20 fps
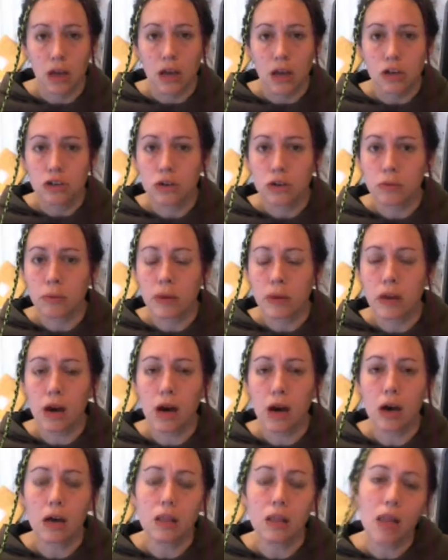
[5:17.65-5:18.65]
Should we
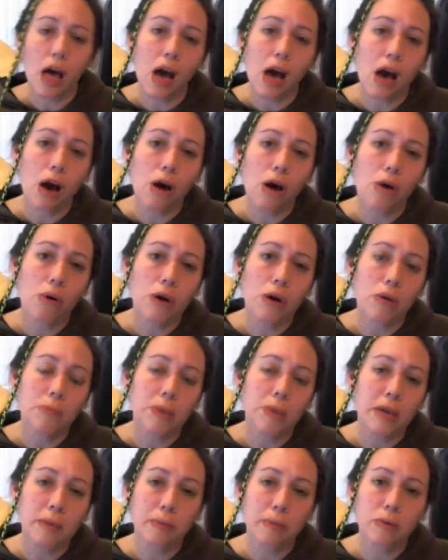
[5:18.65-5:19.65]
not allow
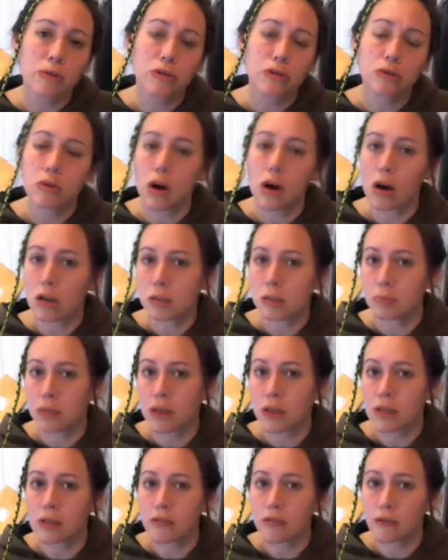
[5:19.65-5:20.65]
people to
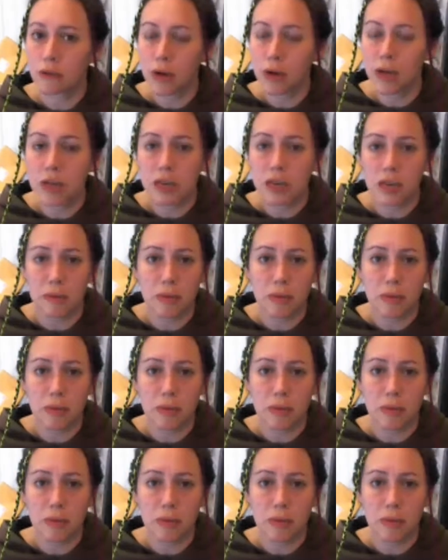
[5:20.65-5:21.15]
cosplay the Ferengi